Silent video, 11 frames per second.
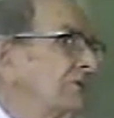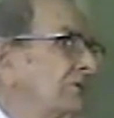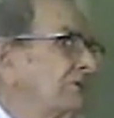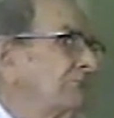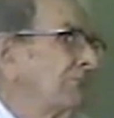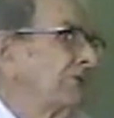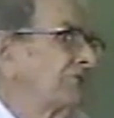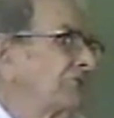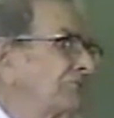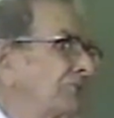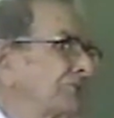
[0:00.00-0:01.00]

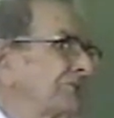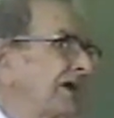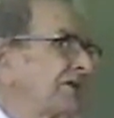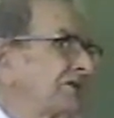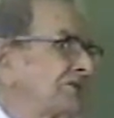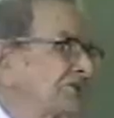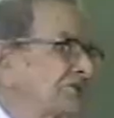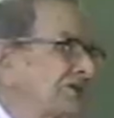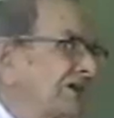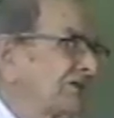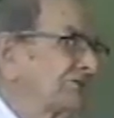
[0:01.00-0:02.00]
Mother'd put that in a
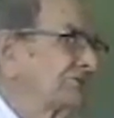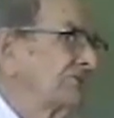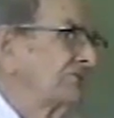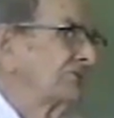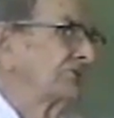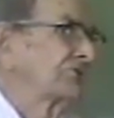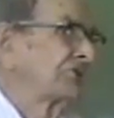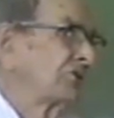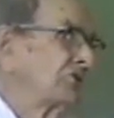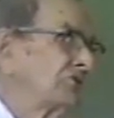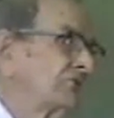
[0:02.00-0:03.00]
skillet on the
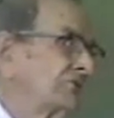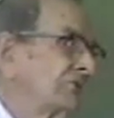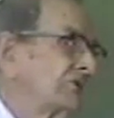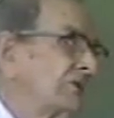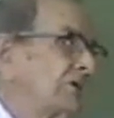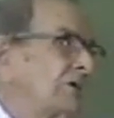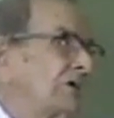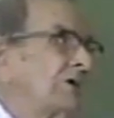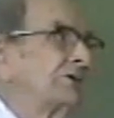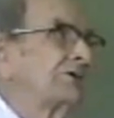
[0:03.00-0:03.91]
stove and